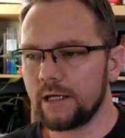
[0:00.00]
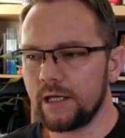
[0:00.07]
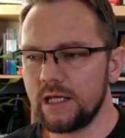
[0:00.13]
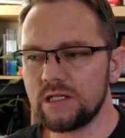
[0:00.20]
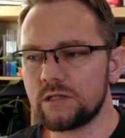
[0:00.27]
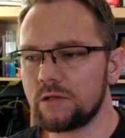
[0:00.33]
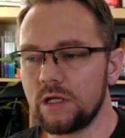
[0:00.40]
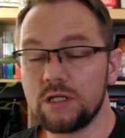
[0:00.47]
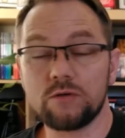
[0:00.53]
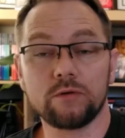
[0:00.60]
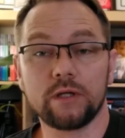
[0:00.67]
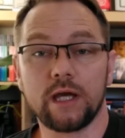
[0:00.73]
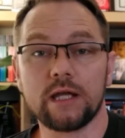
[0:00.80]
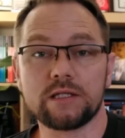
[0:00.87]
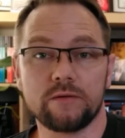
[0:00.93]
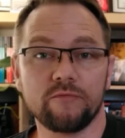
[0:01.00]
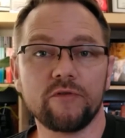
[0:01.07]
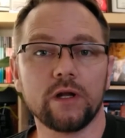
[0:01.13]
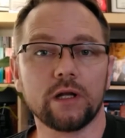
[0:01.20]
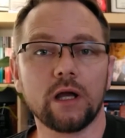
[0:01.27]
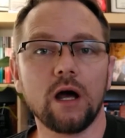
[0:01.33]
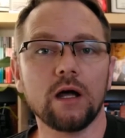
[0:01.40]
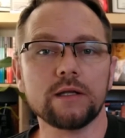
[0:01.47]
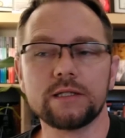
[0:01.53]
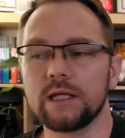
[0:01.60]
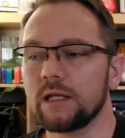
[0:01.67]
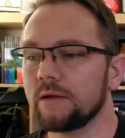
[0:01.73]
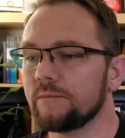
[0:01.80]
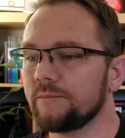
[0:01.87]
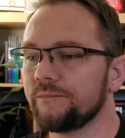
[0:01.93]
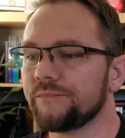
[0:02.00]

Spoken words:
He's really got some fun content.